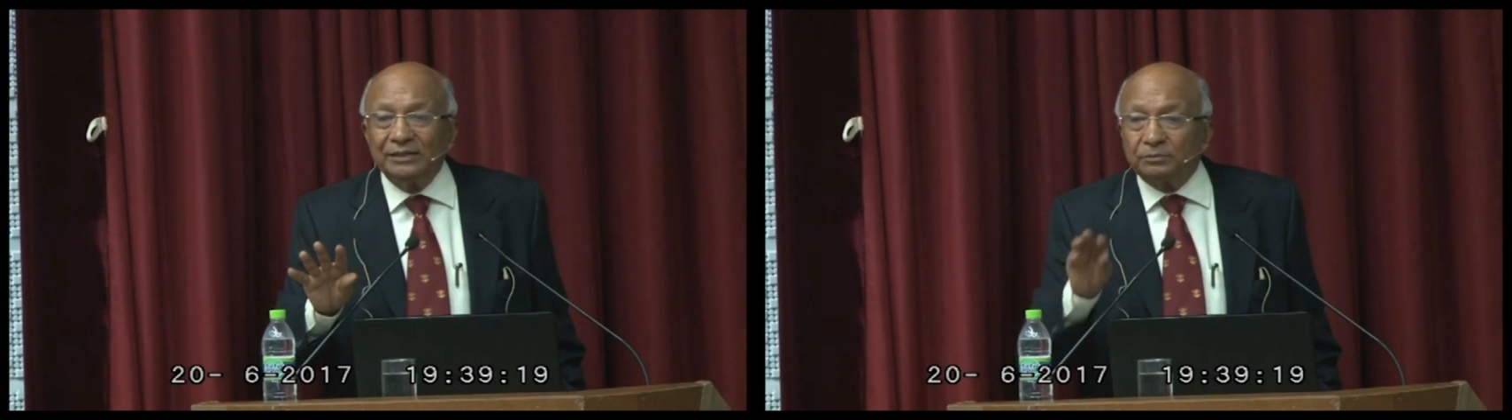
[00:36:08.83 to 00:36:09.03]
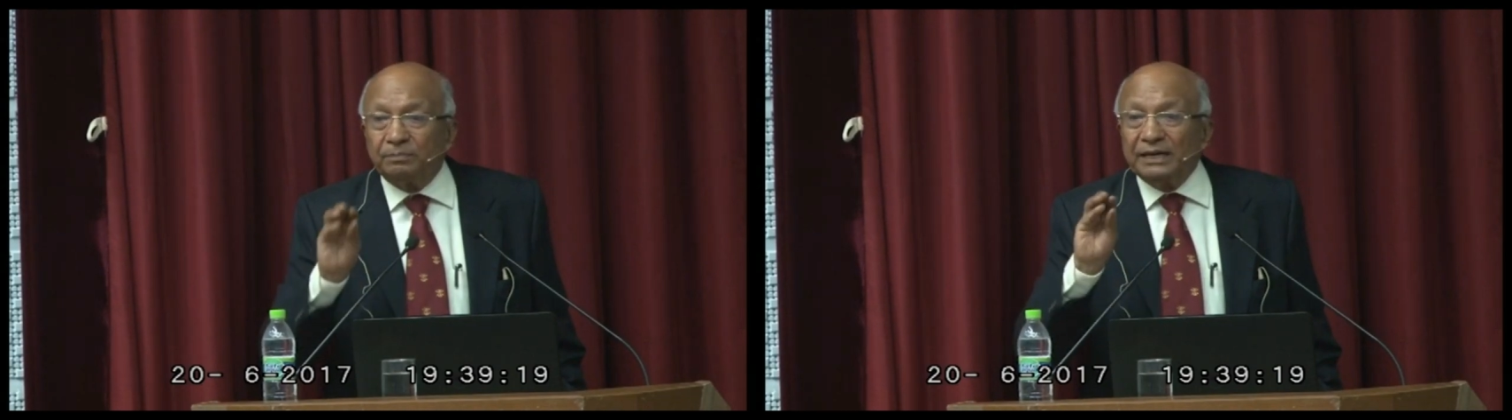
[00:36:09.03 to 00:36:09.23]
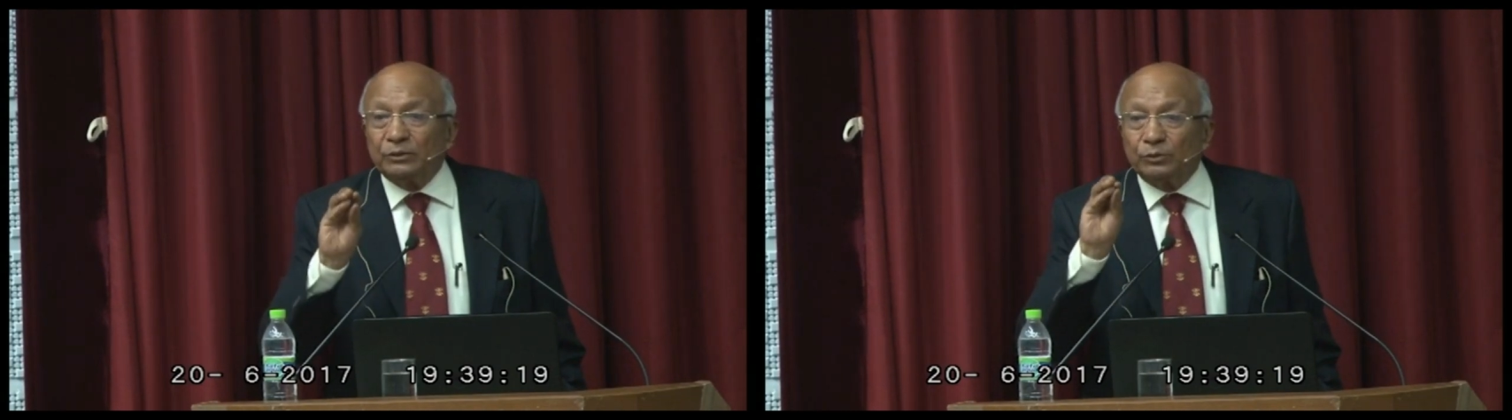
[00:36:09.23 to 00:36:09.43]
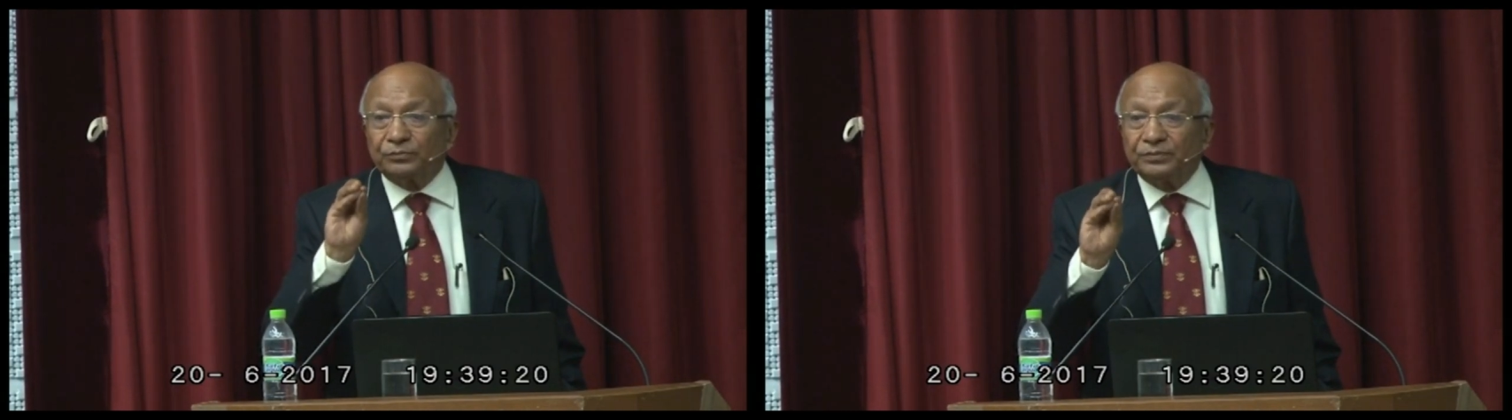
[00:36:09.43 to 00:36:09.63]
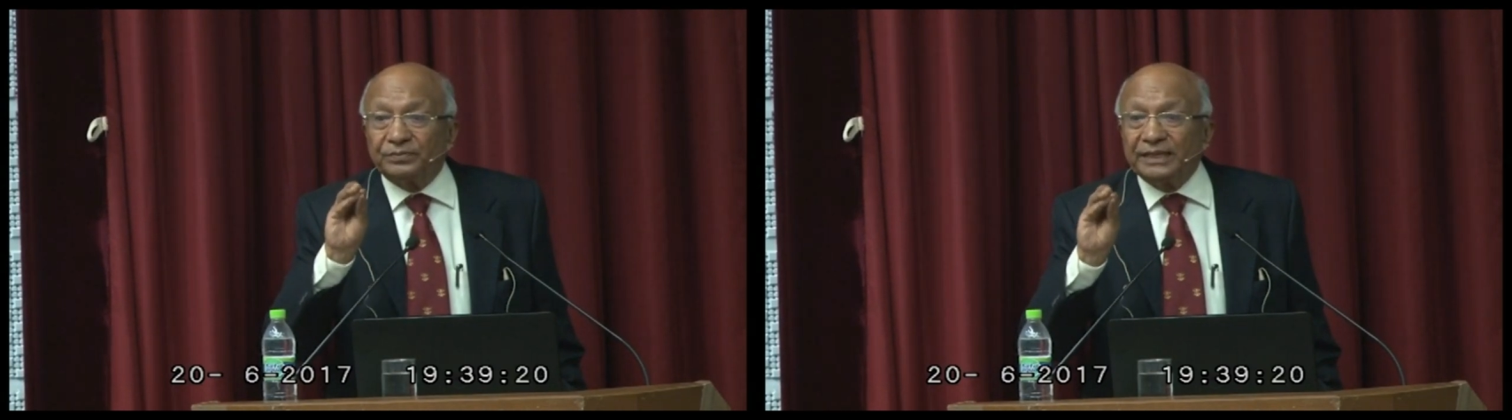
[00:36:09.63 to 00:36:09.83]
Spend
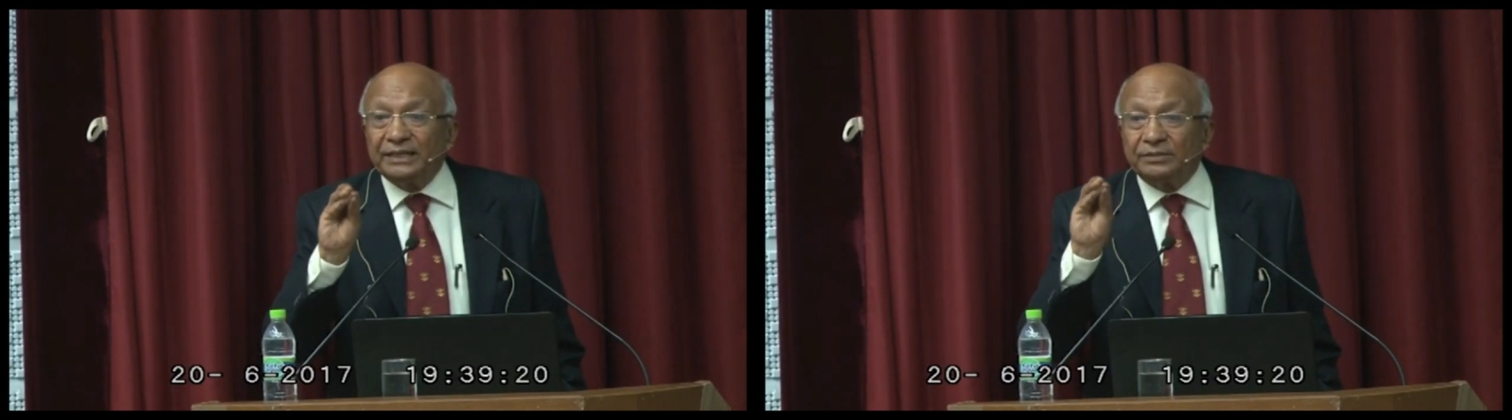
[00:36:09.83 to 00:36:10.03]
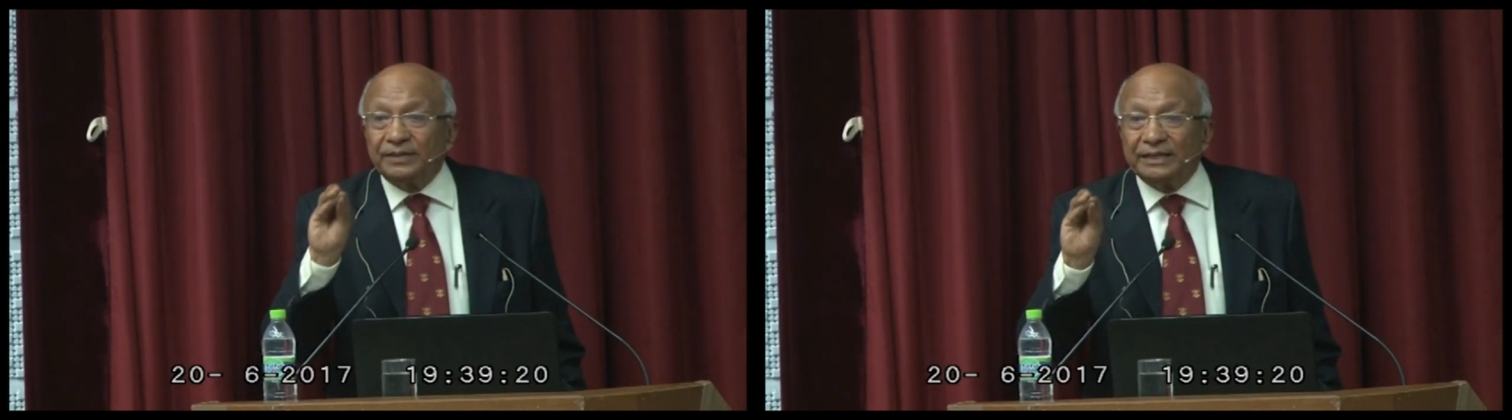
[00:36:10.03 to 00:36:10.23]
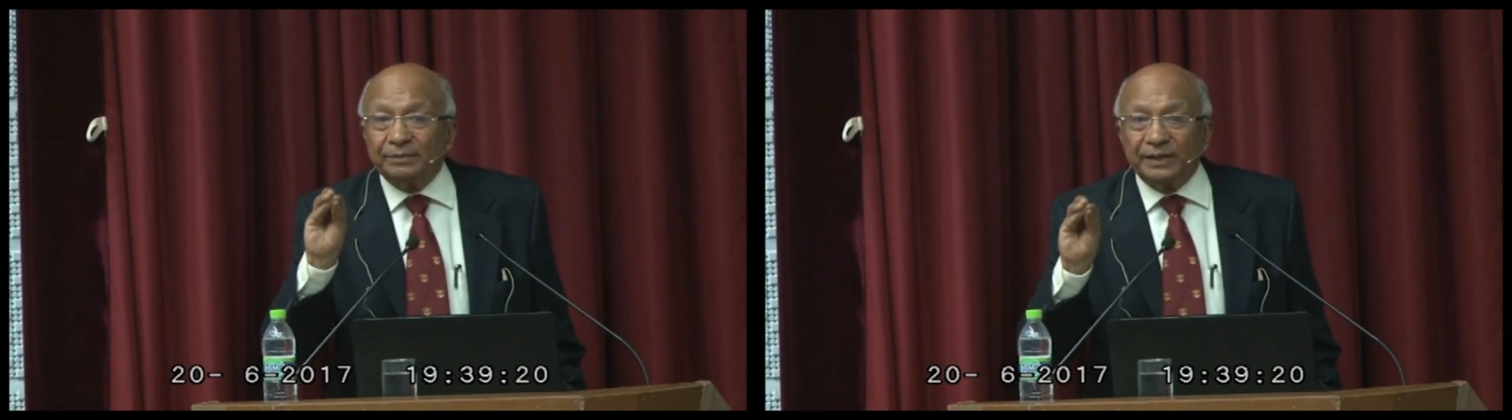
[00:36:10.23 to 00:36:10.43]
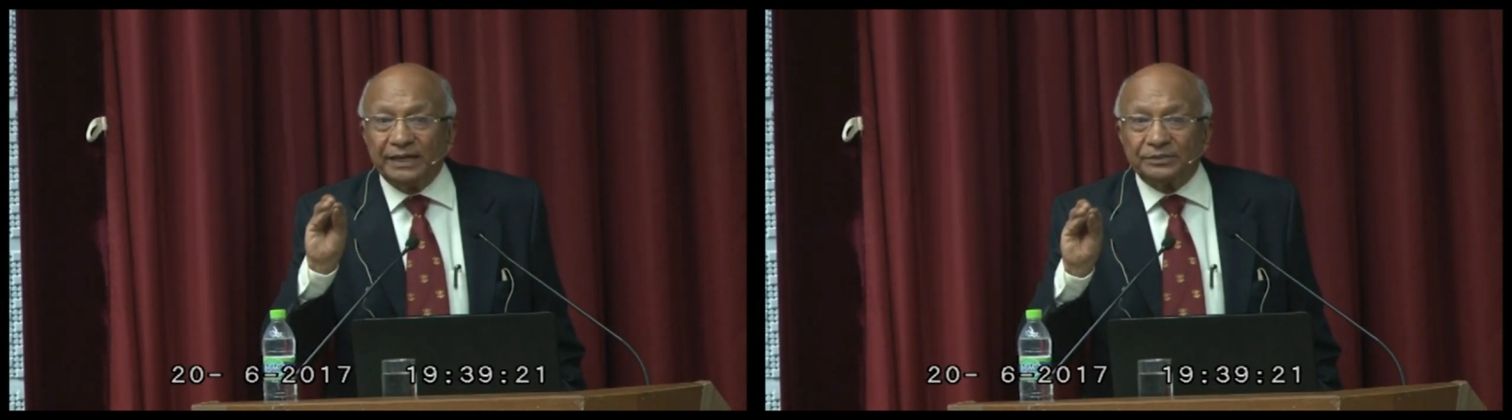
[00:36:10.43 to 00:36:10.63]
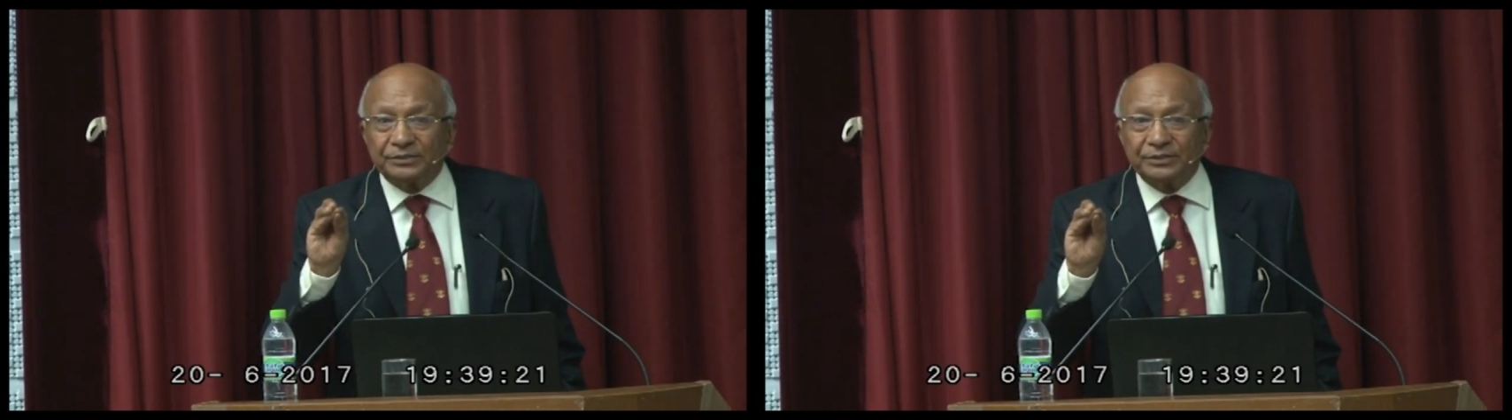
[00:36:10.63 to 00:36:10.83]
those 15-20
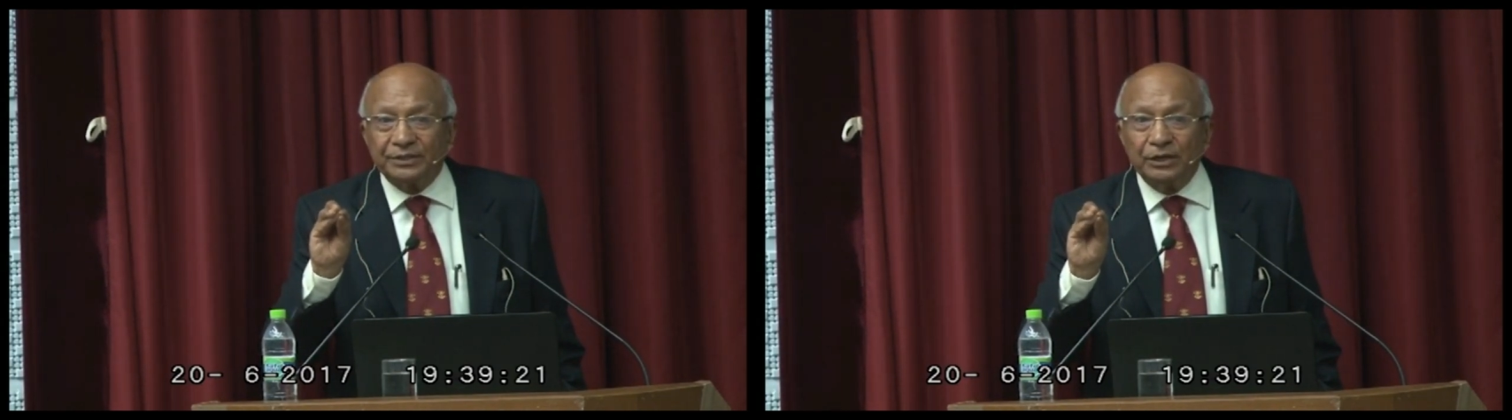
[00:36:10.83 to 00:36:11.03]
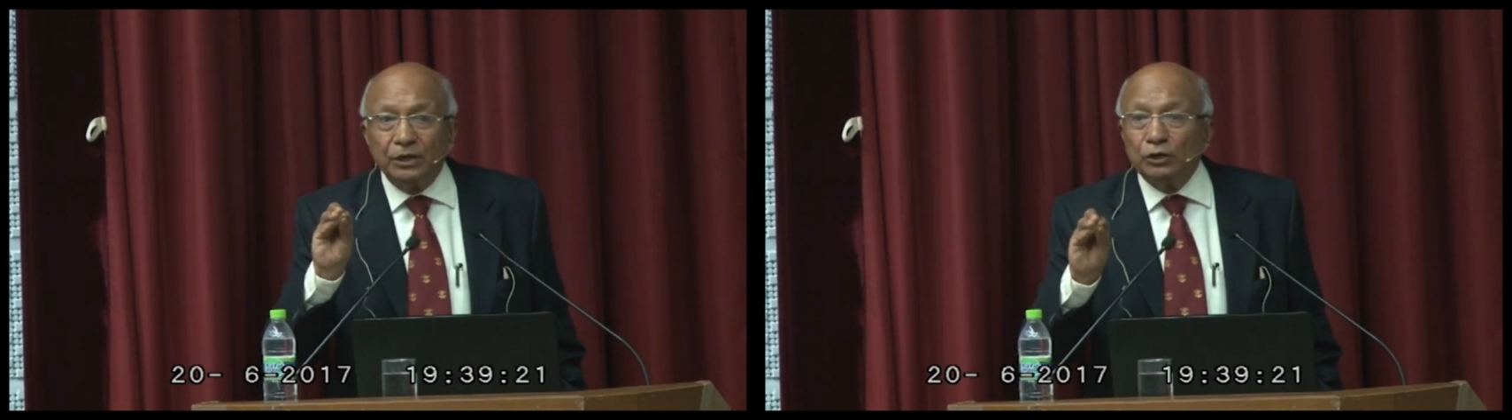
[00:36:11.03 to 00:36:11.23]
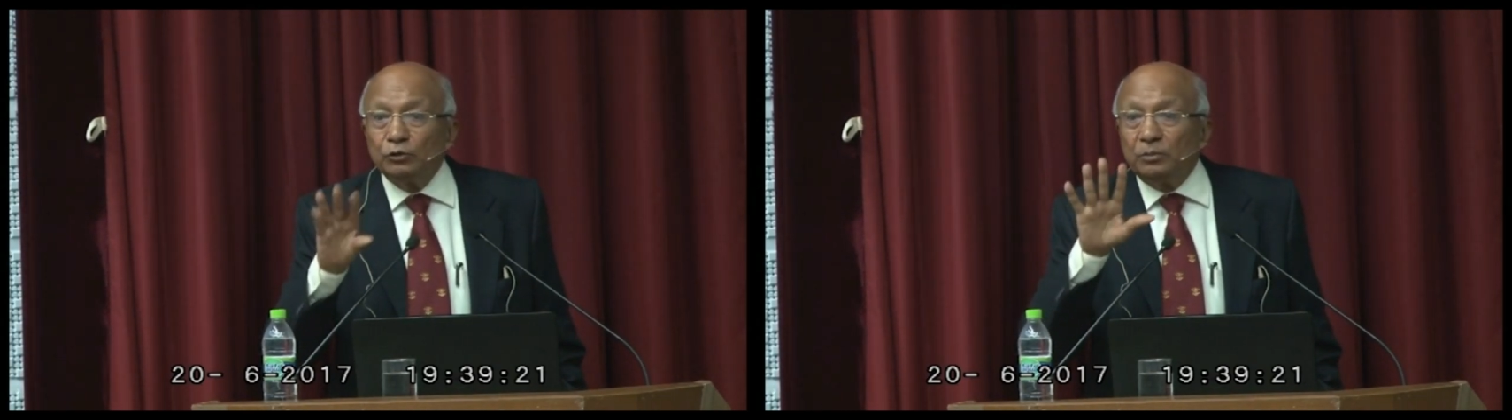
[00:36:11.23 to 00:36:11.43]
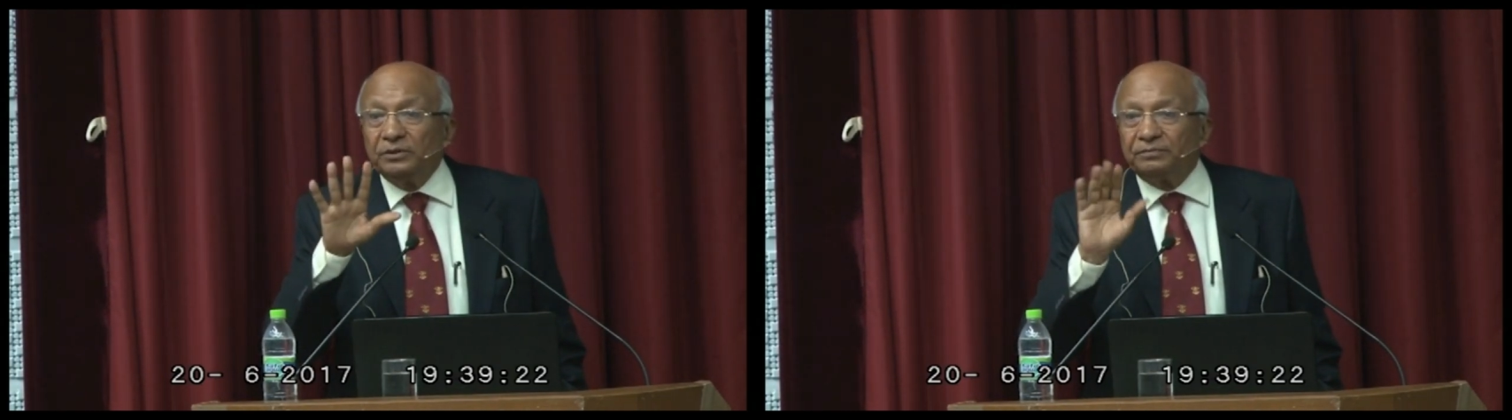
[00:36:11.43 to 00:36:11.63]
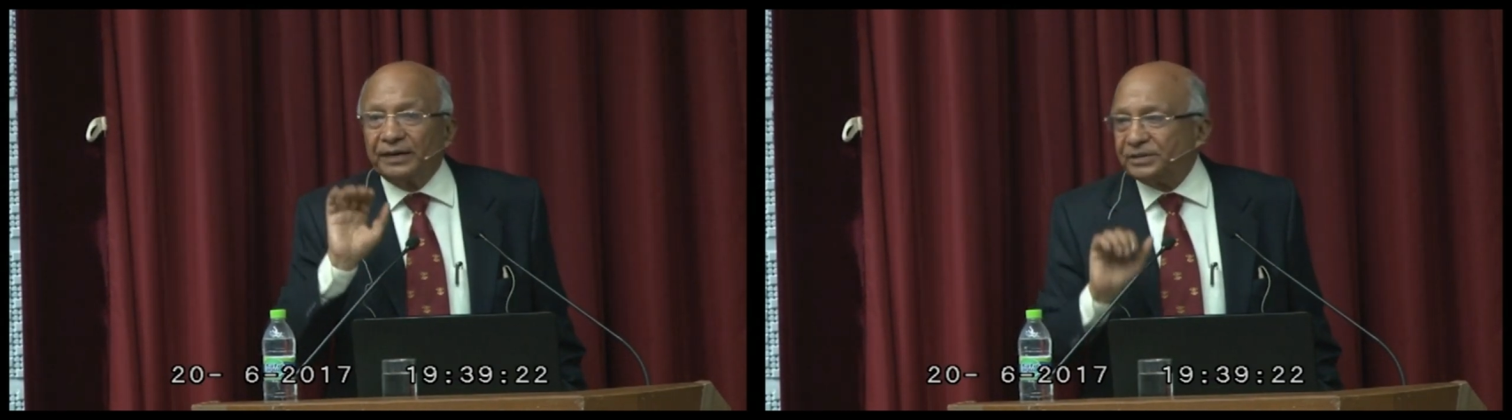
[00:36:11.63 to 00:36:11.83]
minutes, you will
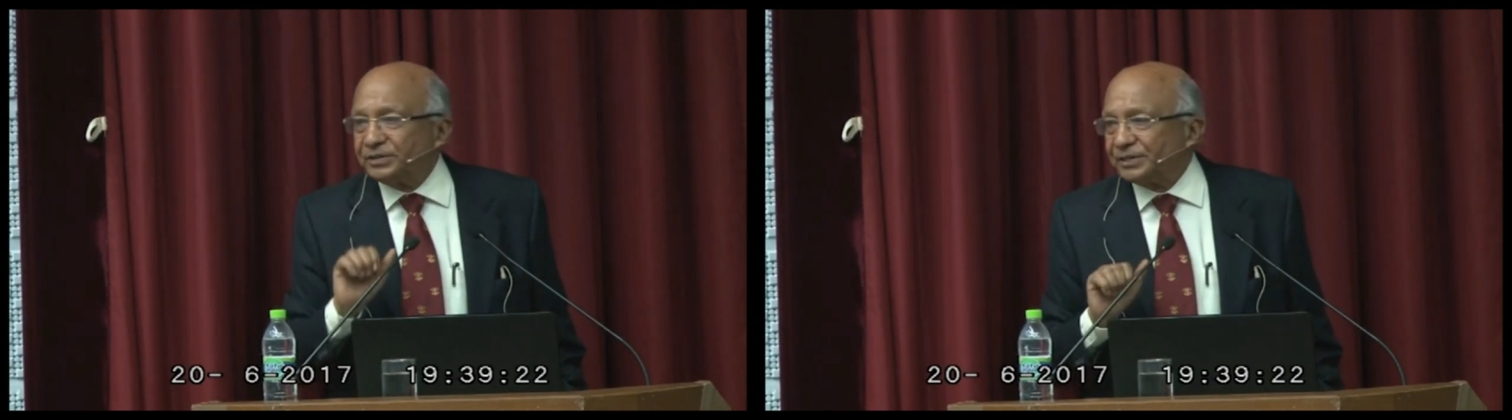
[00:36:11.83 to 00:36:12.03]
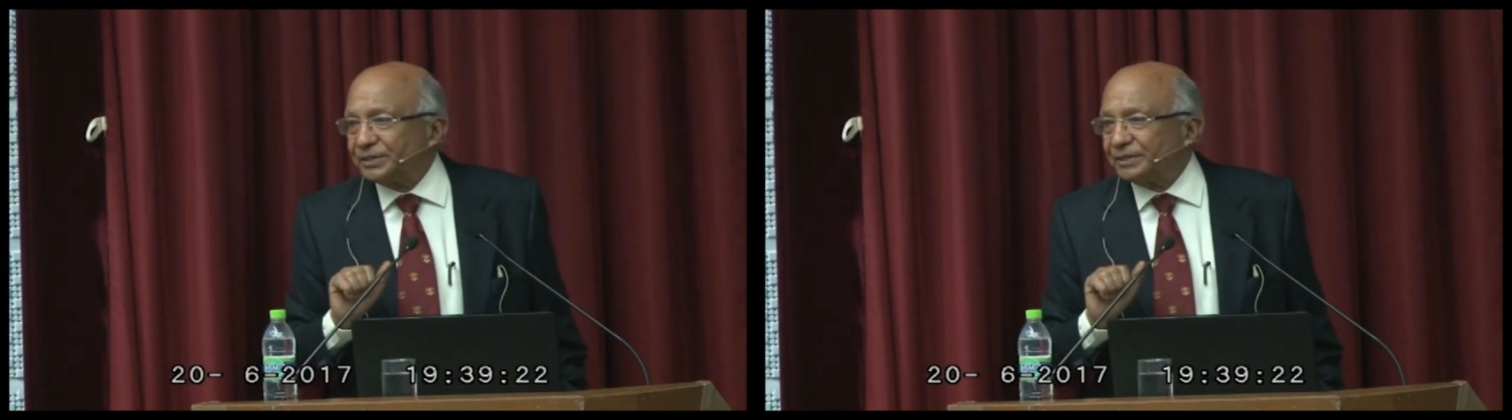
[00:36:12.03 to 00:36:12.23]
be fresh.